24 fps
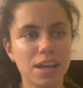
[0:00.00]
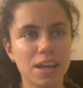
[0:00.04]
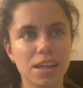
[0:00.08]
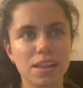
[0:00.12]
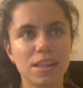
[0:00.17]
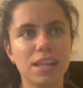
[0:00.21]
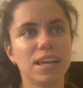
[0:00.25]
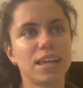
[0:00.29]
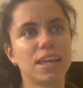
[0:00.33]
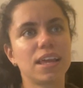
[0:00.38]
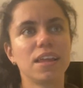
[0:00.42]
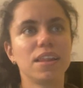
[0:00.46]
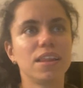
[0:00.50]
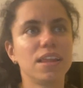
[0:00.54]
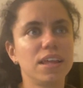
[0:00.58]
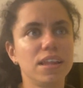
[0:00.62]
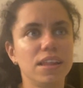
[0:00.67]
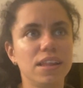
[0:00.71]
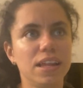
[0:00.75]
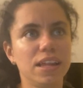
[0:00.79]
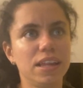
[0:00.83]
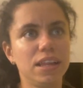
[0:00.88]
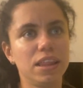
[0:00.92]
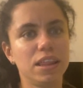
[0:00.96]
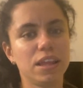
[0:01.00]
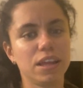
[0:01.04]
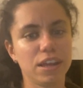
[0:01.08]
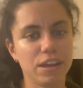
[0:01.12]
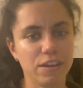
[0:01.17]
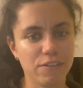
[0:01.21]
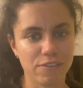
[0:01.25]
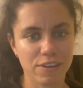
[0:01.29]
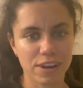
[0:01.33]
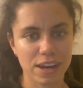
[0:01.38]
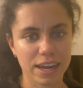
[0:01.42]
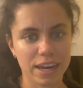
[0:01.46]
they say they didn't
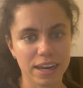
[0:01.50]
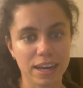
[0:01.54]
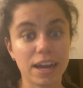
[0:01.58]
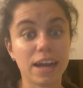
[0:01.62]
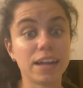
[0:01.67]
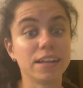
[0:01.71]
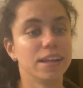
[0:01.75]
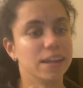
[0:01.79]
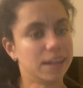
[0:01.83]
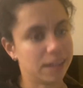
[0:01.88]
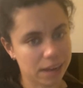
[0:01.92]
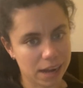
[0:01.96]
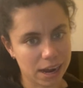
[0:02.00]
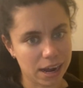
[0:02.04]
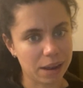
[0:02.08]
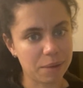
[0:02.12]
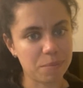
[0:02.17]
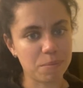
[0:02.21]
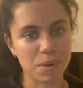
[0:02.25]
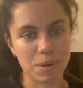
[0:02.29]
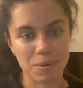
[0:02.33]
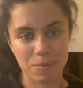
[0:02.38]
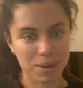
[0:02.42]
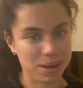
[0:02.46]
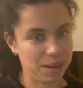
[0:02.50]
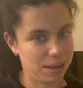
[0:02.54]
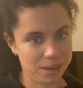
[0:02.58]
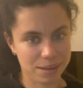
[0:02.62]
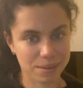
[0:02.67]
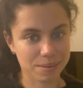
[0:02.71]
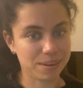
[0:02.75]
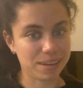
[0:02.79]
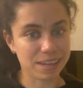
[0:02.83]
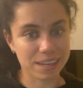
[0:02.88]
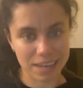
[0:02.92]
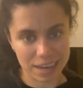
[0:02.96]
give like at the time, maybe
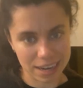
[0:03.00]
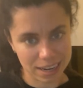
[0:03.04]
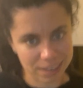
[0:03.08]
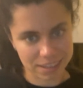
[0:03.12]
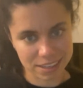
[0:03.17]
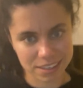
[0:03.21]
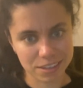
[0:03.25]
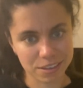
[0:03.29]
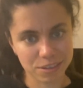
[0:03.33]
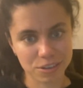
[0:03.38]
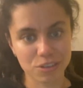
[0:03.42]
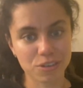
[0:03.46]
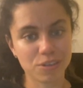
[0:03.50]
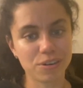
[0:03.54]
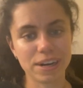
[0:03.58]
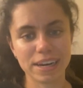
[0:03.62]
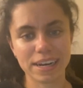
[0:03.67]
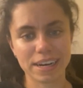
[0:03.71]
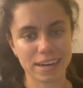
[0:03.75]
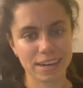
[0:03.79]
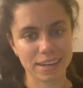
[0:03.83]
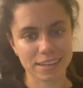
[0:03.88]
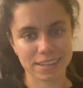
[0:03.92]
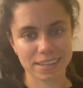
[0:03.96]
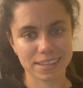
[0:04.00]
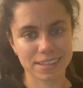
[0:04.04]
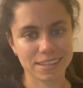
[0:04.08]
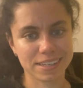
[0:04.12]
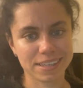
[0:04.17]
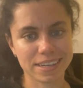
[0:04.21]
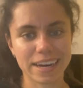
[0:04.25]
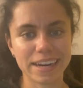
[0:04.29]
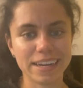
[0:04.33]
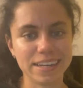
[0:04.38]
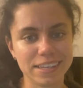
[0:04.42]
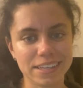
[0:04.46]
surely it has
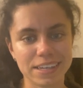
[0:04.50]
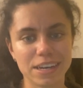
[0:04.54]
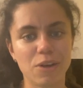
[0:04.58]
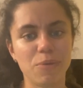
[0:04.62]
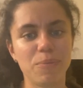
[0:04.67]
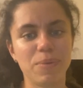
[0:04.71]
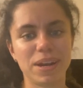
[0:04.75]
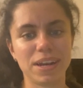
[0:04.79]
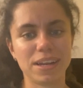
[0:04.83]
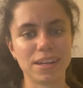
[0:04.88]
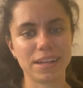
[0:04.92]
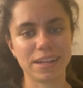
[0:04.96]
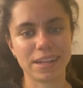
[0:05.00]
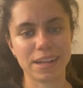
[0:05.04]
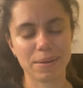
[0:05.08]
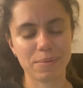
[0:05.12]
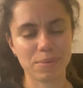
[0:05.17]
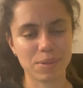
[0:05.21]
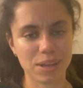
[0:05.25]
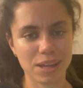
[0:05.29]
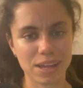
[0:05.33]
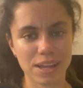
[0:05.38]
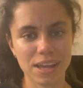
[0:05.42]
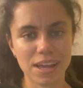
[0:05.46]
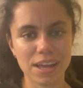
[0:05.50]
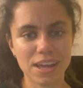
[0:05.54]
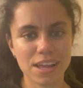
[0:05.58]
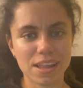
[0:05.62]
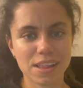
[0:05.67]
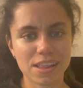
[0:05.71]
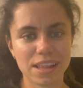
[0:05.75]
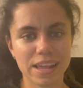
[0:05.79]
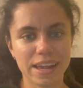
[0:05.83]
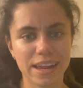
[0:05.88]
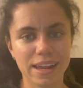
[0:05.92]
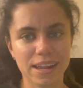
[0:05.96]
changed now, but at the time
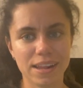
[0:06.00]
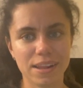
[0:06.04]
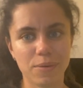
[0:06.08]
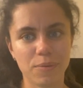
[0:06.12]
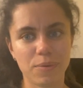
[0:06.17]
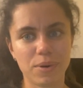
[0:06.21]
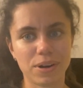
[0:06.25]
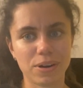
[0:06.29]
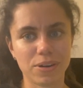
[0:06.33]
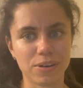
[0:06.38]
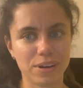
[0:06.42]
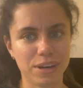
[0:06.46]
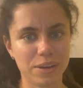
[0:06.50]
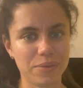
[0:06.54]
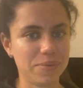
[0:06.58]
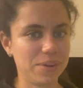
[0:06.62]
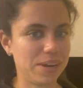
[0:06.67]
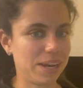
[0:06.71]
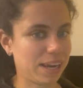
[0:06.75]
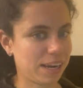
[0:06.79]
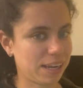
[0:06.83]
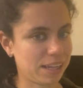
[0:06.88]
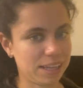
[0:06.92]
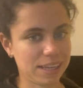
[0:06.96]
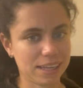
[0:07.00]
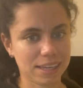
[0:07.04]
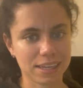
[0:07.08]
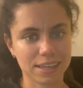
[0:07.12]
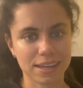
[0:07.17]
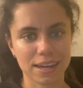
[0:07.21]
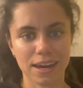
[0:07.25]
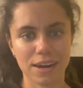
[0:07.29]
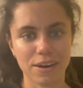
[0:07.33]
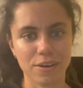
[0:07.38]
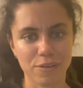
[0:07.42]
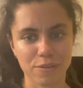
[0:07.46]
they were not giving like this
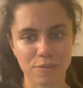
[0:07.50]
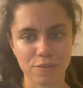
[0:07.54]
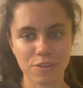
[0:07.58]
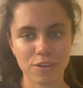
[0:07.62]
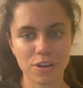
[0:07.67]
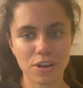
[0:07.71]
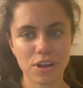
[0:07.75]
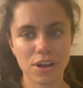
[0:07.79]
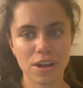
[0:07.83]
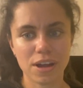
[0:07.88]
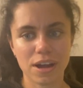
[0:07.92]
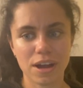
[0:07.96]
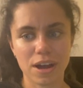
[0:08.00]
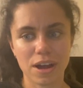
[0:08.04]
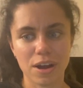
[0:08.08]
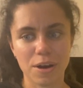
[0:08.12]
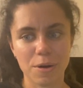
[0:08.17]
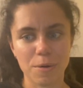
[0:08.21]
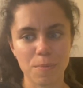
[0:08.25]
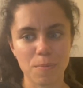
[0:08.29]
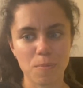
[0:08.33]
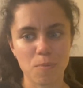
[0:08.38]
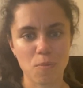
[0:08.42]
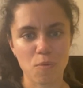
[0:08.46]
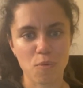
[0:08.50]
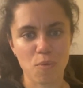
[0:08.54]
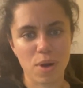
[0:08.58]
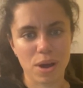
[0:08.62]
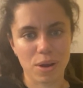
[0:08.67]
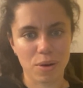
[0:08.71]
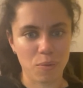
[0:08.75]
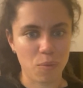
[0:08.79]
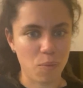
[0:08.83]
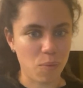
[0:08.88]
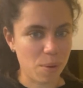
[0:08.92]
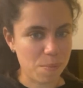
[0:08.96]
kind of
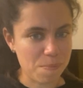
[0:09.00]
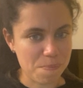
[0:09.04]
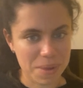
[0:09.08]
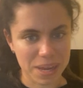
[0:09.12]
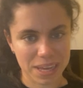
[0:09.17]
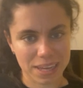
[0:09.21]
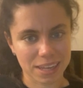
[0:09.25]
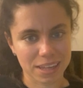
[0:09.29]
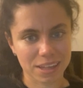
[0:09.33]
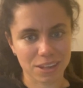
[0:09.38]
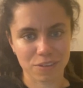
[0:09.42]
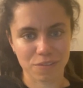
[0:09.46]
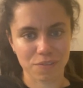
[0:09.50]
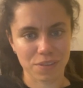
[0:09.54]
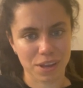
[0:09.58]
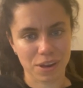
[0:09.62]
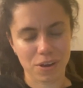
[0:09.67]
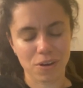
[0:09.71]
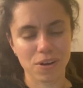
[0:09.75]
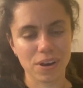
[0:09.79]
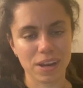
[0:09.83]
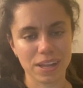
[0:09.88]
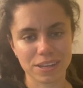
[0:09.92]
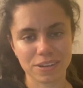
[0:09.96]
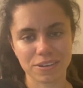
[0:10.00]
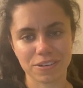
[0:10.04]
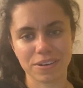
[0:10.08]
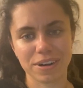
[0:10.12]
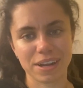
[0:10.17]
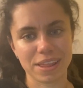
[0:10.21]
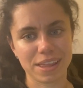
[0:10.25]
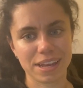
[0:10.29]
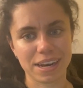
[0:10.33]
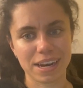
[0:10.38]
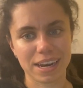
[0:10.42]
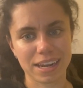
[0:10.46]
one-on-one visits of the college or
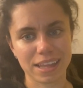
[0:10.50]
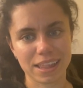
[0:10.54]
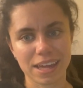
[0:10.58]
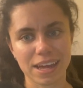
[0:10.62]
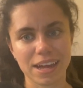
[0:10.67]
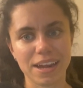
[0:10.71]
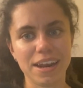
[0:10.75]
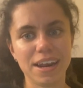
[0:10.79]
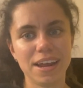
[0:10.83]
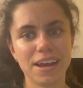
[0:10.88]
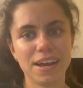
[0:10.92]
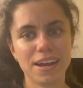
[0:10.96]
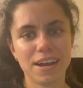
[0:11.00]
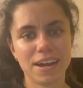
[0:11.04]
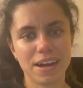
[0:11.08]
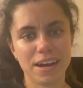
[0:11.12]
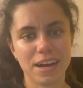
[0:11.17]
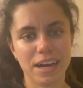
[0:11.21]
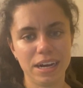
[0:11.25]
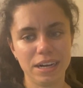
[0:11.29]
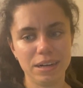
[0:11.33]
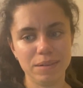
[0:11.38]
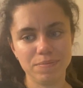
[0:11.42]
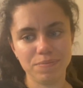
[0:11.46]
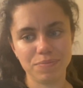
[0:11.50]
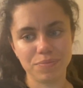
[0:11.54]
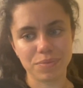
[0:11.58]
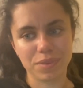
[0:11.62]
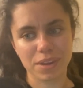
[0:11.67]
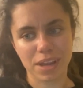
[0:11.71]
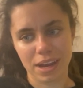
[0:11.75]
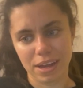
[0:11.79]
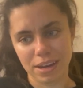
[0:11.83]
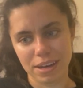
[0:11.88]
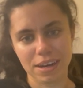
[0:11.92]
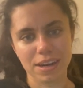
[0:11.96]
anything like that. And
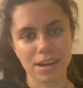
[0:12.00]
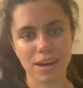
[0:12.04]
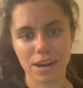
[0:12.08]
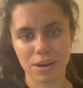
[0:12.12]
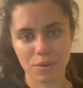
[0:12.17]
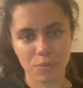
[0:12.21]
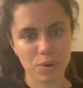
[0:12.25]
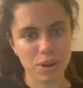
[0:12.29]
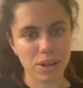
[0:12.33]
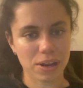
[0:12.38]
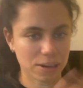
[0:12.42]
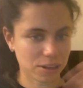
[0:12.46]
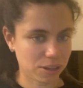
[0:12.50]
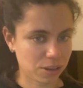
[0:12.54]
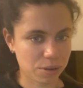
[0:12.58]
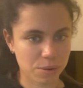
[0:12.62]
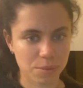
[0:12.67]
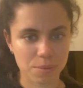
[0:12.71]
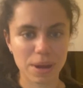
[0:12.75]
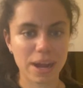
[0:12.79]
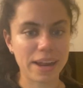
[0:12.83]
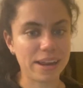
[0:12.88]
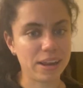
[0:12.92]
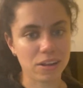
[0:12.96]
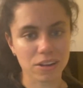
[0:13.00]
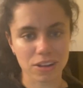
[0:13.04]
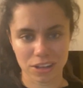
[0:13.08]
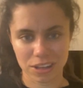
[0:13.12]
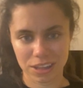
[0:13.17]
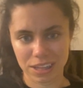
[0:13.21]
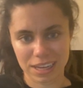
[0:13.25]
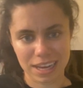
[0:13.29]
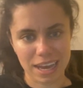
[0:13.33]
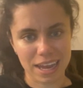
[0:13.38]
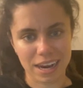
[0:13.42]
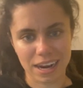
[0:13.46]
I also
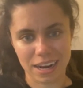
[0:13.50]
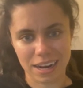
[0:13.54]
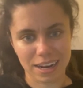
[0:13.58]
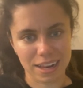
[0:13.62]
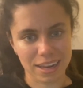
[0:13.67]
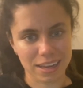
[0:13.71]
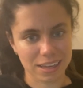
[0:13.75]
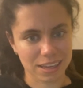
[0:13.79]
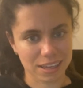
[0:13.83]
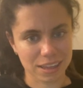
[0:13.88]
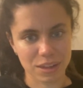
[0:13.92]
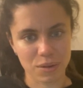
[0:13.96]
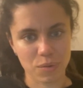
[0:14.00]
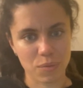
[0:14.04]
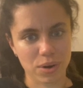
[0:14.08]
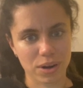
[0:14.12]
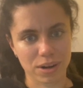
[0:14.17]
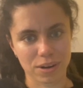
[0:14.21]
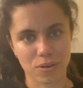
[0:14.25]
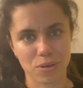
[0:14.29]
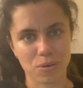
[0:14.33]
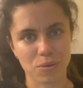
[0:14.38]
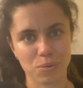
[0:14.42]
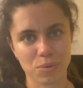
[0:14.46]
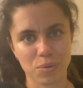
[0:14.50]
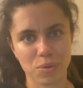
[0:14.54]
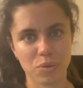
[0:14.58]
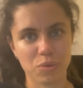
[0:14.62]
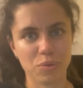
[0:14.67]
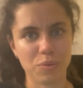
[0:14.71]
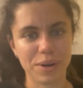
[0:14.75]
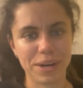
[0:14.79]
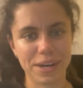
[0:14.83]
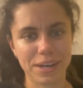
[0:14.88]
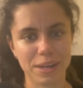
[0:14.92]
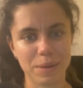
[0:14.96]
decided I just didn't want to go to
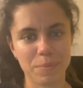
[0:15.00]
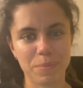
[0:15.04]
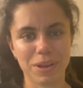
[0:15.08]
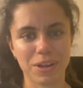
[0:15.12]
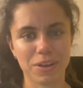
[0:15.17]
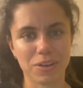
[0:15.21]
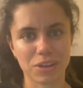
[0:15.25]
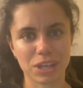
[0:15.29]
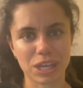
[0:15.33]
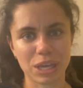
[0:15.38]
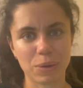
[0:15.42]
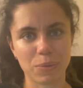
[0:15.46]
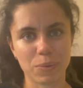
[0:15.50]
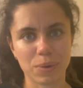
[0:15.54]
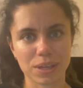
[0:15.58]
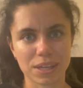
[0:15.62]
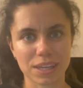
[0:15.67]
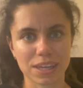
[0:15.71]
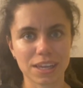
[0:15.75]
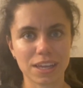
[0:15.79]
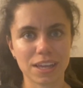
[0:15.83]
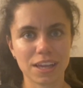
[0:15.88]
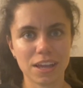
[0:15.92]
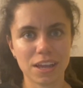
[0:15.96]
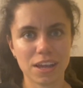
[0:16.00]
Trinity because it was,